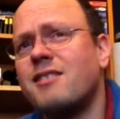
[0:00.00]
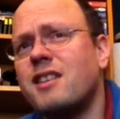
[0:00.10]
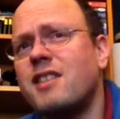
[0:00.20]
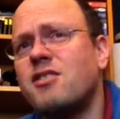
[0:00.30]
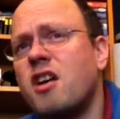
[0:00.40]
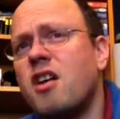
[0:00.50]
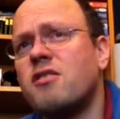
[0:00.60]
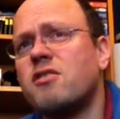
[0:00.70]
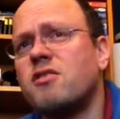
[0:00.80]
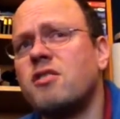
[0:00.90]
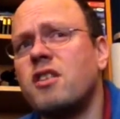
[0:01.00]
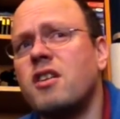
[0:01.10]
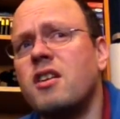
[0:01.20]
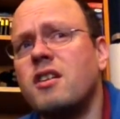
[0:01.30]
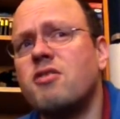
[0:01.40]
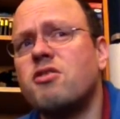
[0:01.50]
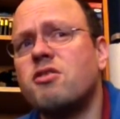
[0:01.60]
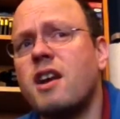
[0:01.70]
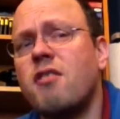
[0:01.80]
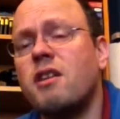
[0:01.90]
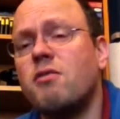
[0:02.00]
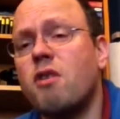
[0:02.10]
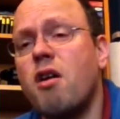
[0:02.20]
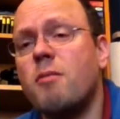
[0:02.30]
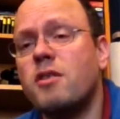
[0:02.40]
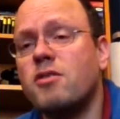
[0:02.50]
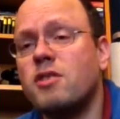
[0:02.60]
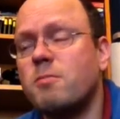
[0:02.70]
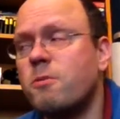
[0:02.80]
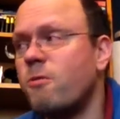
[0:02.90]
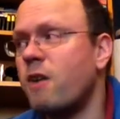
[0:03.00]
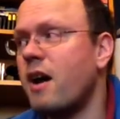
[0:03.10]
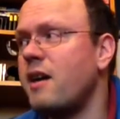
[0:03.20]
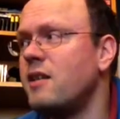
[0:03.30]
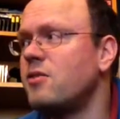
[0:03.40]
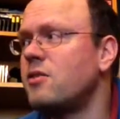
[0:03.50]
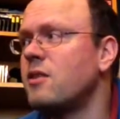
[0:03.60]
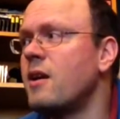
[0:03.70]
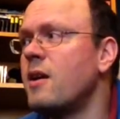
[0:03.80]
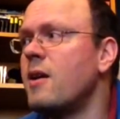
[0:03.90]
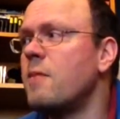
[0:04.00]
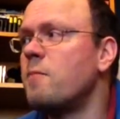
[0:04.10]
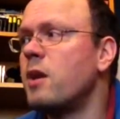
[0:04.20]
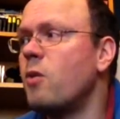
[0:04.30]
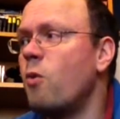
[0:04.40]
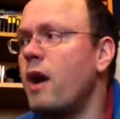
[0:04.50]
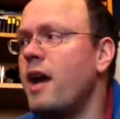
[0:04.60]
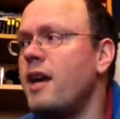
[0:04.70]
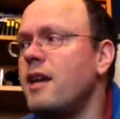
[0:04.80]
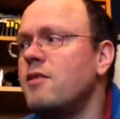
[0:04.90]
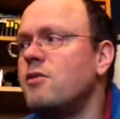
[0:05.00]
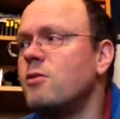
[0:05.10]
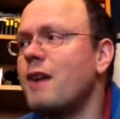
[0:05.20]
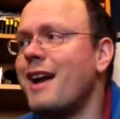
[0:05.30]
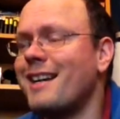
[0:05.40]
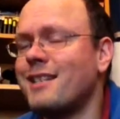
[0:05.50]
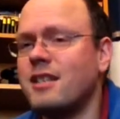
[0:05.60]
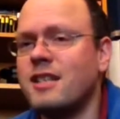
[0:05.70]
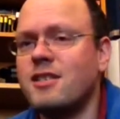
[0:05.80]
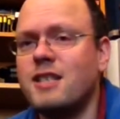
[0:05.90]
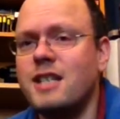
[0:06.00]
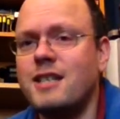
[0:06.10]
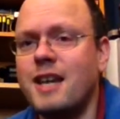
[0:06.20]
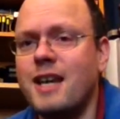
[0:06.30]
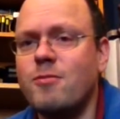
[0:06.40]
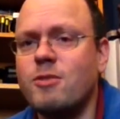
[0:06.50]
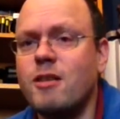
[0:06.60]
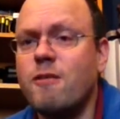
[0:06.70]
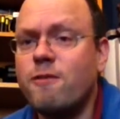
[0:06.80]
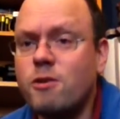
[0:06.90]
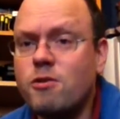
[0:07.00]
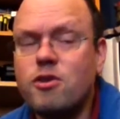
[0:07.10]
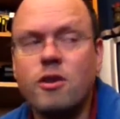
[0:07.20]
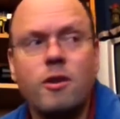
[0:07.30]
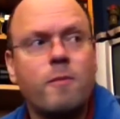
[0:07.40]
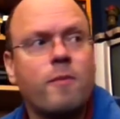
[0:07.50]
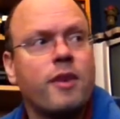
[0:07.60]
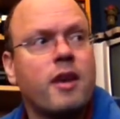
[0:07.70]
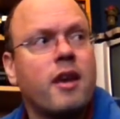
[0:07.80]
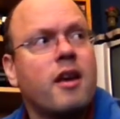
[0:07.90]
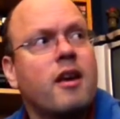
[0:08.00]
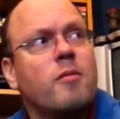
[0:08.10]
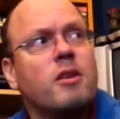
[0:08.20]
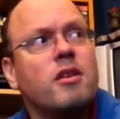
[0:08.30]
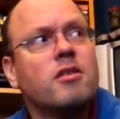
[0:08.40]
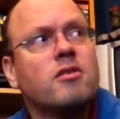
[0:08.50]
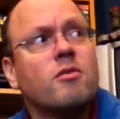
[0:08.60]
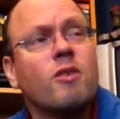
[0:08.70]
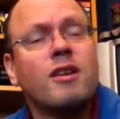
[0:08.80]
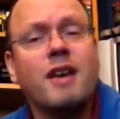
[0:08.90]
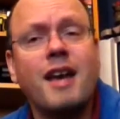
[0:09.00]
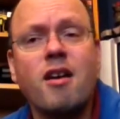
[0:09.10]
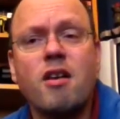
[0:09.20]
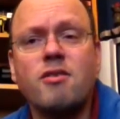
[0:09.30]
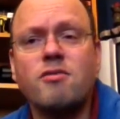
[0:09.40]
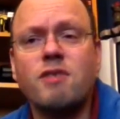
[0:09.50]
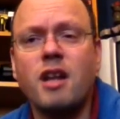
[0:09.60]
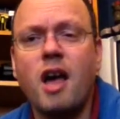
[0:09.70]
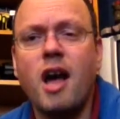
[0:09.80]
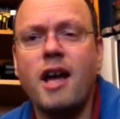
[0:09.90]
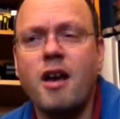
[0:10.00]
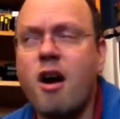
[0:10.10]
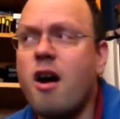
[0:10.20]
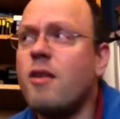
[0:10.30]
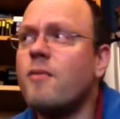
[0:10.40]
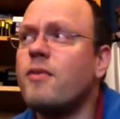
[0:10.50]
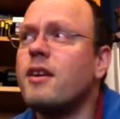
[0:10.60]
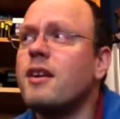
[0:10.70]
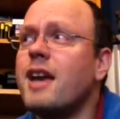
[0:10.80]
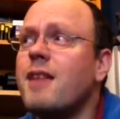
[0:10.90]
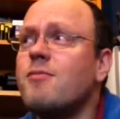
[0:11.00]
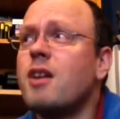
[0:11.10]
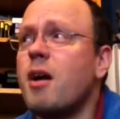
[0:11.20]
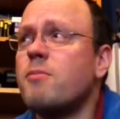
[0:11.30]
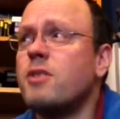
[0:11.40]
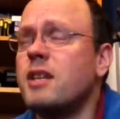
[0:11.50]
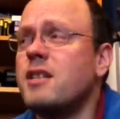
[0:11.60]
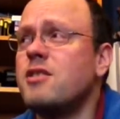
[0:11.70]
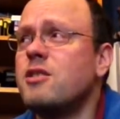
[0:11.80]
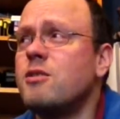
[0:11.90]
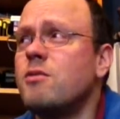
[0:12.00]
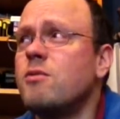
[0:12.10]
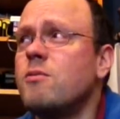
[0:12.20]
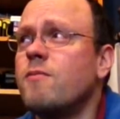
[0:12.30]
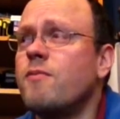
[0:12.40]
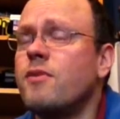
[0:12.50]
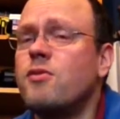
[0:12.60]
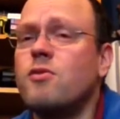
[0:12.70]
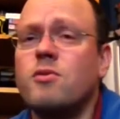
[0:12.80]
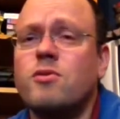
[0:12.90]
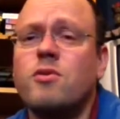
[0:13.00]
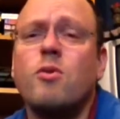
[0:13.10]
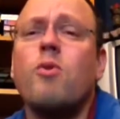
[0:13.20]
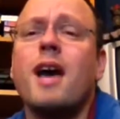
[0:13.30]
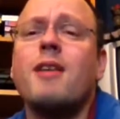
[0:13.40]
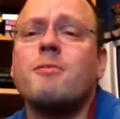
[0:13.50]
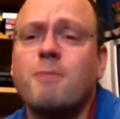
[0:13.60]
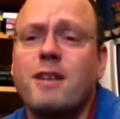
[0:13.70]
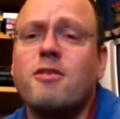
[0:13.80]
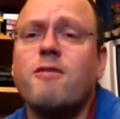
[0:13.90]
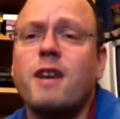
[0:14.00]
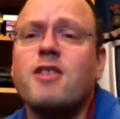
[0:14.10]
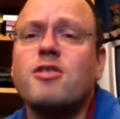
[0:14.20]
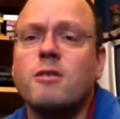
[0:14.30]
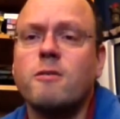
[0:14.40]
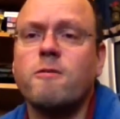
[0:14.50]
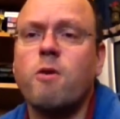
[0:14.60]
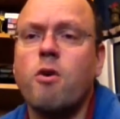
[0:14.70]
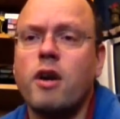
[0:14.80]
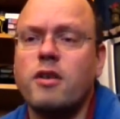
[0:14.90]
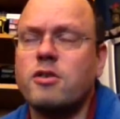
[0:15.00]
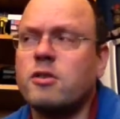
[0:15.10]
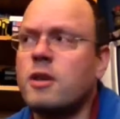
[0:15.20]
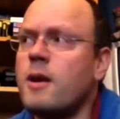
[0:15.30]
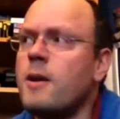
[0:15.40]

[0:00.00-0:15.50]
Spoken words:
is not necessarily wrong, because it provides a way to access these games in the future. Because one cannot rely on the game companies to do that preservation for us.